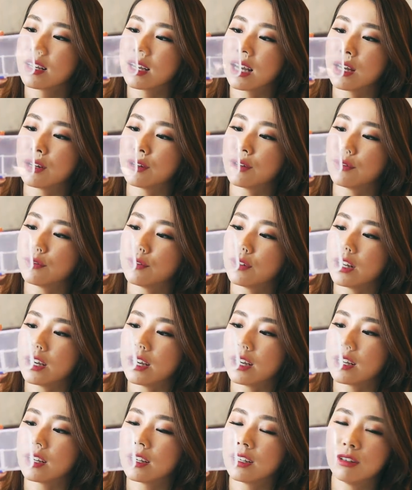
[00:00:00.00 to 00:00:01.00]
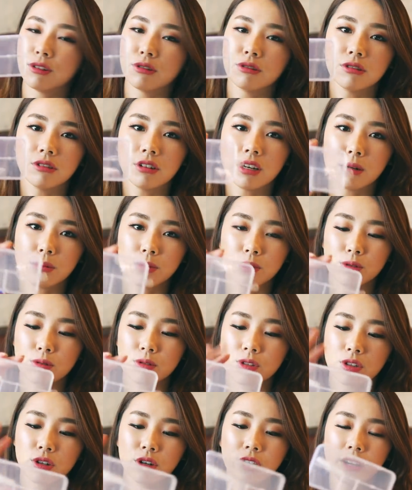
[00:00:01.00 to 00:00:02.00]
kind of like, you know, helps you
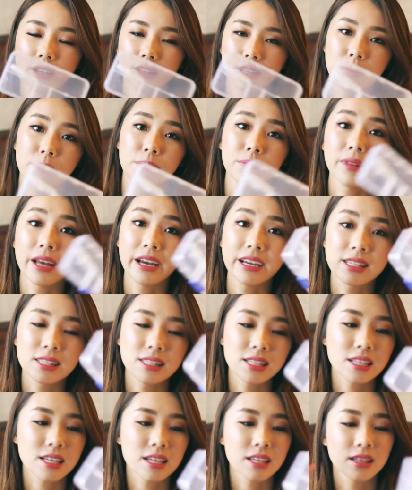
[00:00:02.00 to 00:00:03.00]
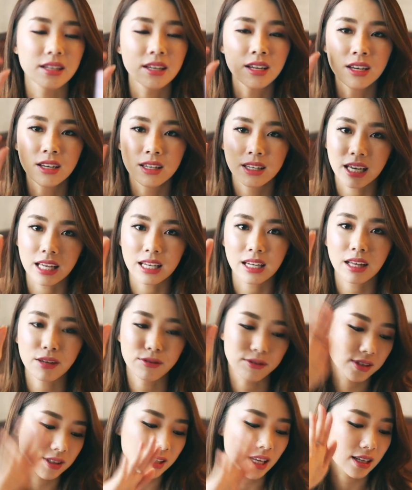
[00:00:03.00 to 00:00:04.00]
store them nicely and can kind
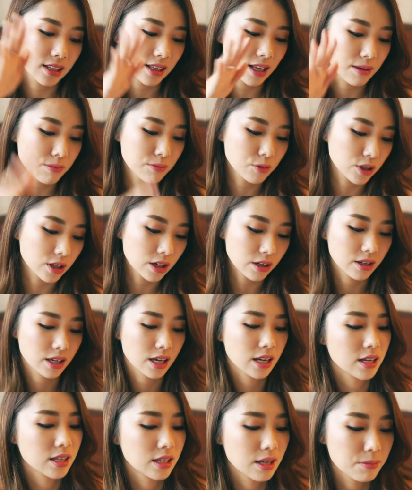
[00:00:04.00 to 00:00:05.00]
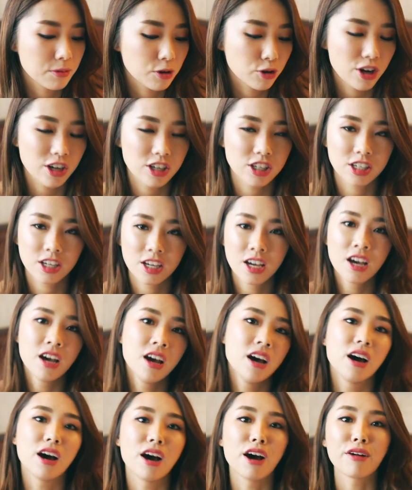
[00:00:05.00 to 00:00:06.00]
of stack them without getting them crushed.
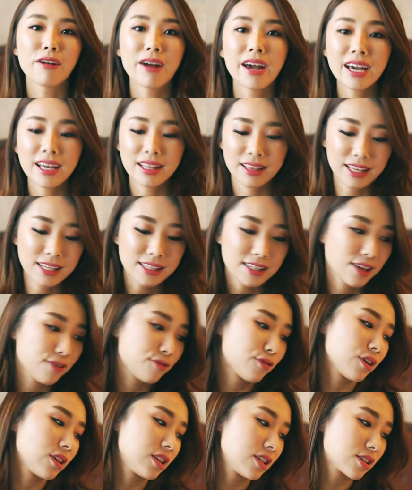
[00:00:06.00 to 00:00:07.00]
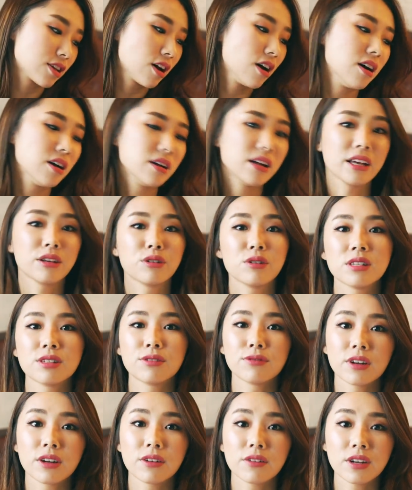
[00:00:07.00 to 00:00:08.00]
Alright, that's it for this haul. I know it's a
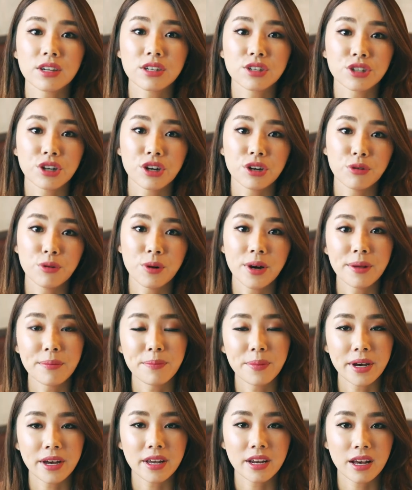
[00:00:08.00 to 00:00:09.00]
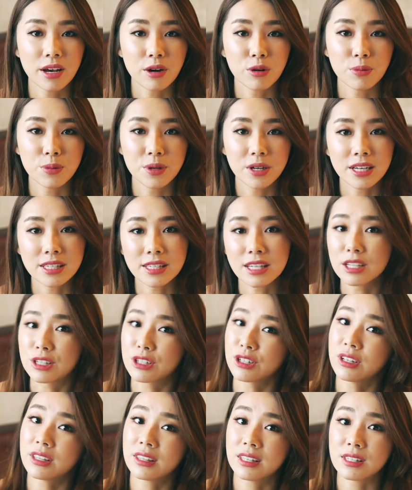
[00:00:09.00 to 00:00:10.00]
very, very short one, but I hope you guys
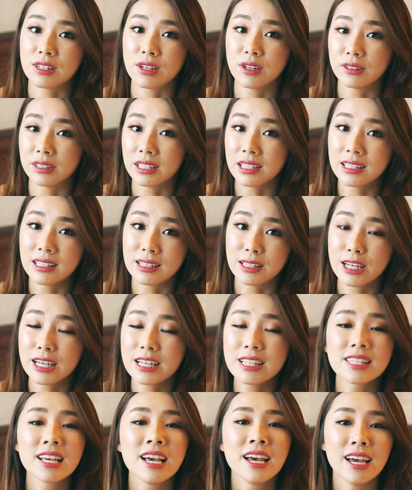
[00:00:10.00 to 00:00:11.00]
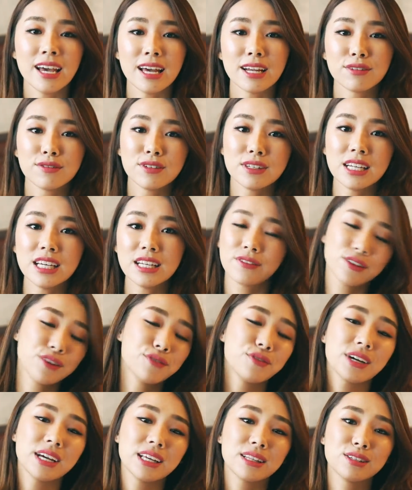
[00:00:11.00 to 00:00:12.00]
enjoyed this haul nonetheless. And if you did,
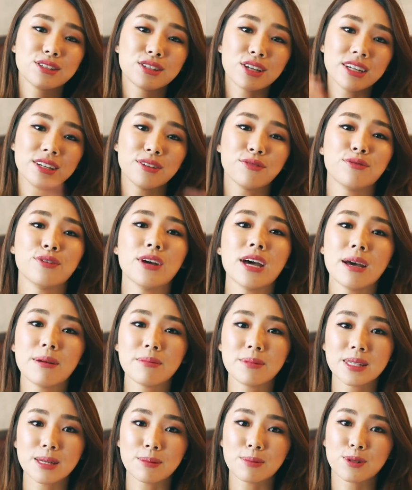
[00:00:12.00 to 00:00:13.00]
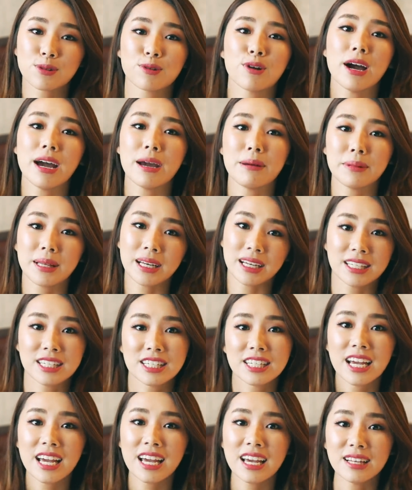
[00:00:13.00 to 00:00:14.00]
don't forget to join the fam, subscribe, like and
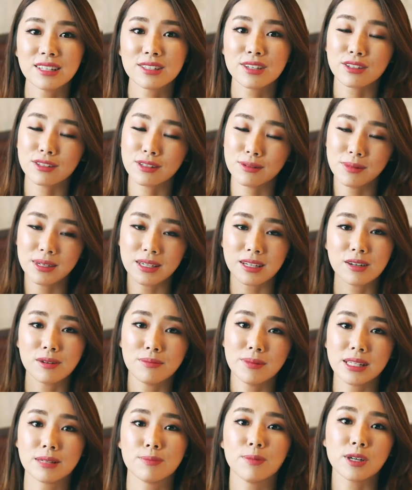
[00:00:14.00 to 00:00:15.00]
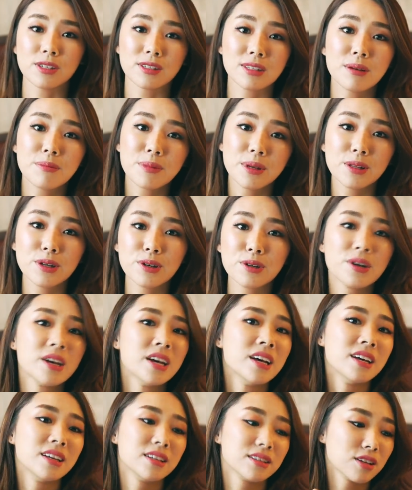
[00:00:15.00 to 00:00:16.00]
share, and talk to me in the comments box down below.
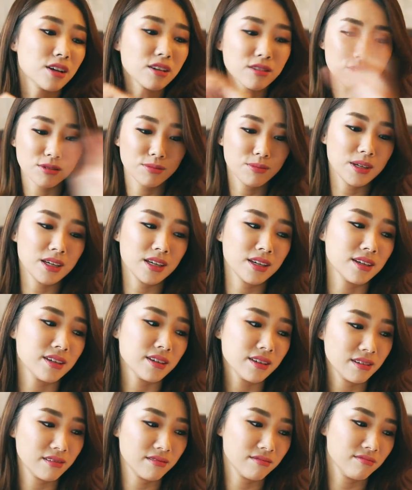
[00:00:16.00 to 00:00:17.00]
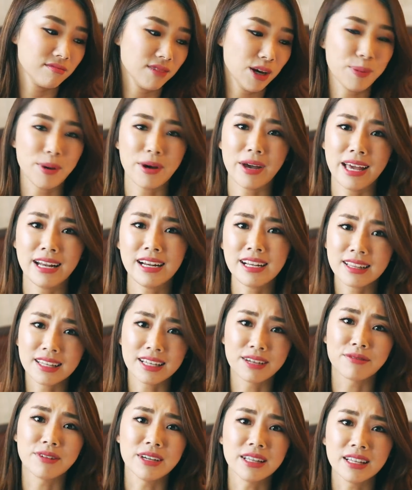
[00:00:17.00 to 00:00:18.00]
Talk to me about
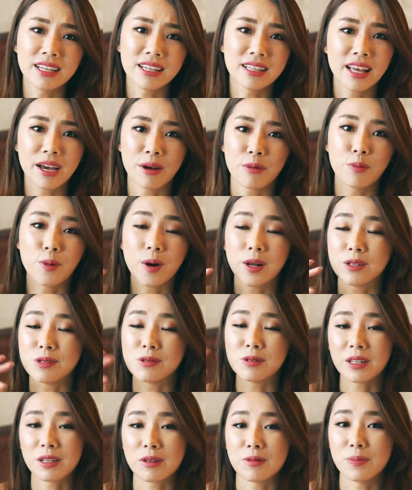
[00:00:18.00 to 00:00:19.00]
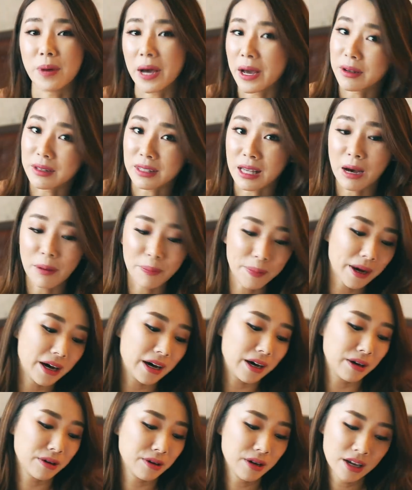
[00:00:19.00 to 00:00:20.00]
anything really, like what do you like to buy on
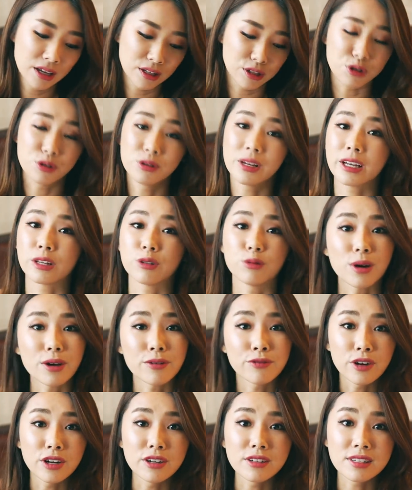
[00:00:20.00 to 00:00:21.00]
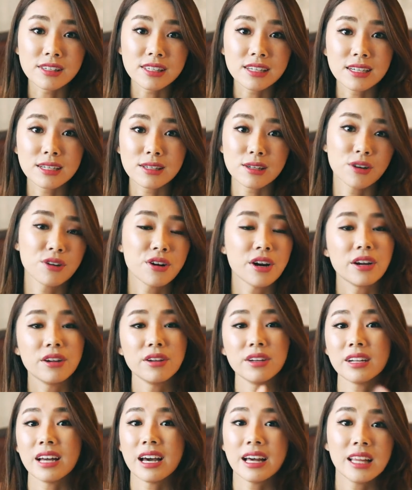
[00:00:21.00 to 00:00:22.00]
Taobao? Do you like to wear falsies, or are
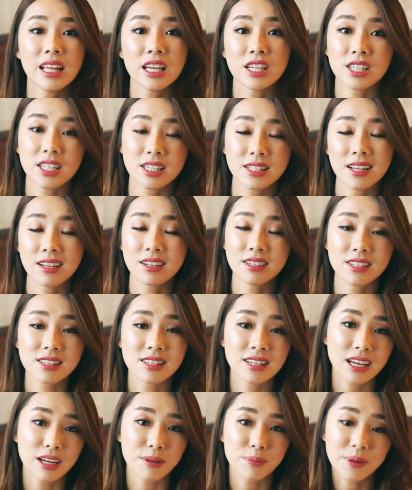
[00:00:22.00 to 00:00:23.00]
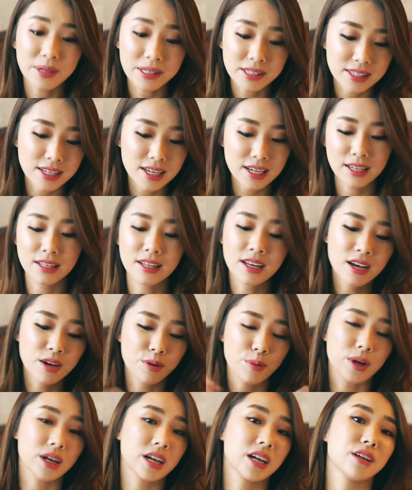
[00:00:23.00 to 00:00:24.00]
you an eyelash extensions kind of person?
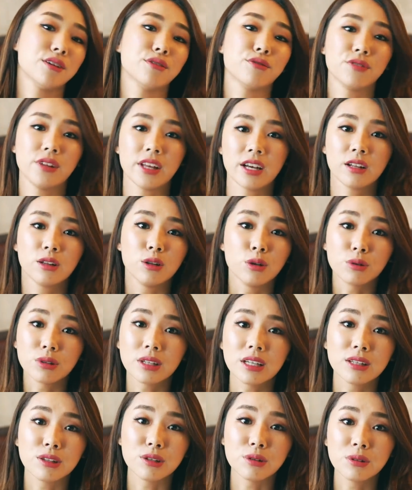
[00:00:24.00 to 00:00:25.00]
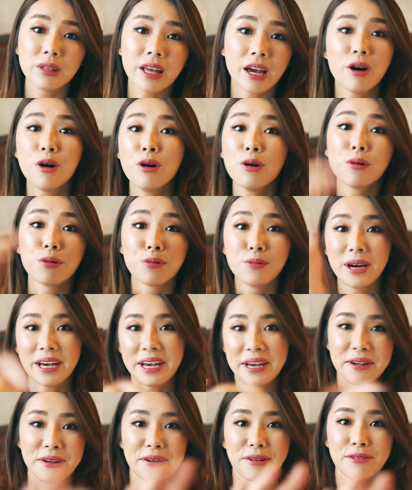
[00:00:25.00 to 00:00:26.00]
What kind of like clothing do you like? Oh, what
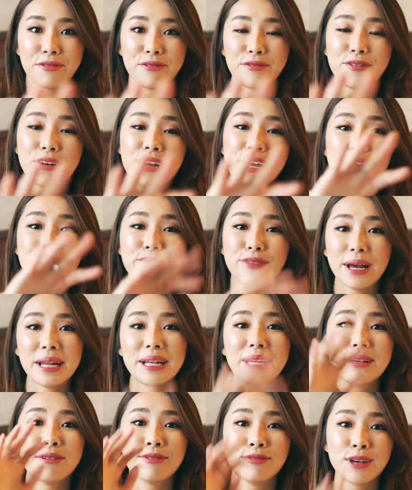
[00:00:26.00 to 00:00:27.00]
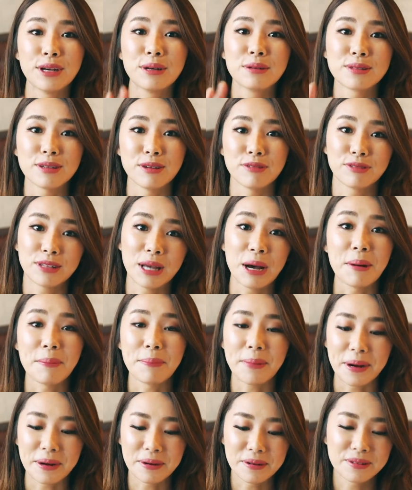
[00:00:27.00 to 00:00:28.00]
are your funny fails of
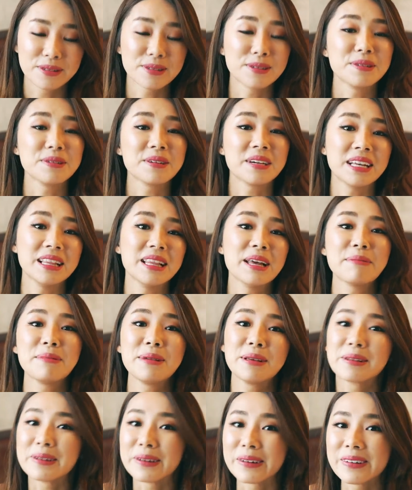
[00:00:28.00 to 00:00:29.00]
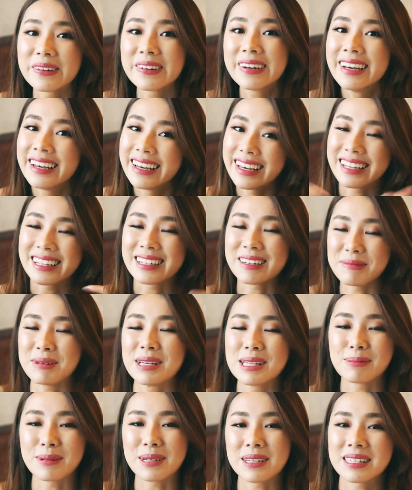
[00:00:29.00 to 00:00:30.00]
Taobao? So you can let me know in the
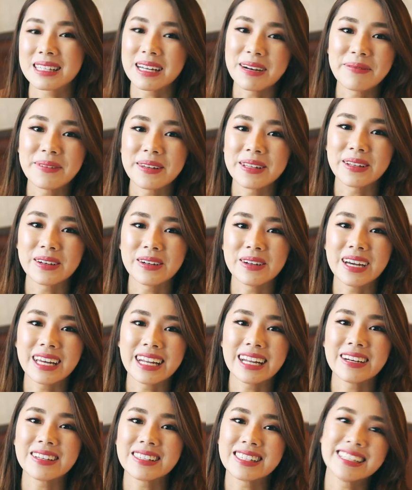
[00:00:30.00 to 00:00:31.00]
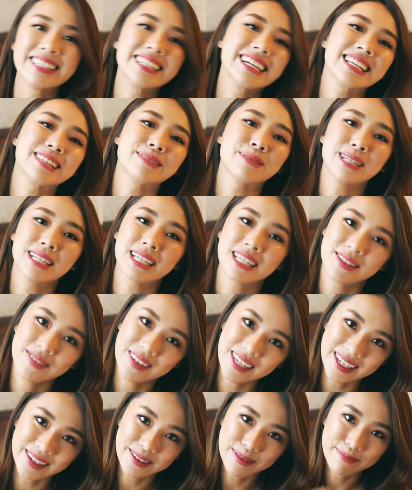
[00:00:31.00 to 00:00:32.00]
comments box down below, and I'll see you guys in my next
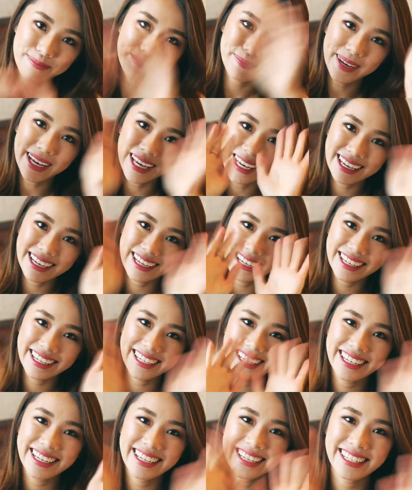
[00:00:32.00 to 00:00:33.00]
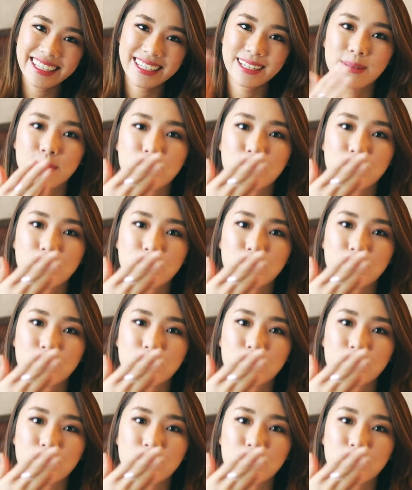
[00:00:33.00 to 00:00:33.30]
video. Bye!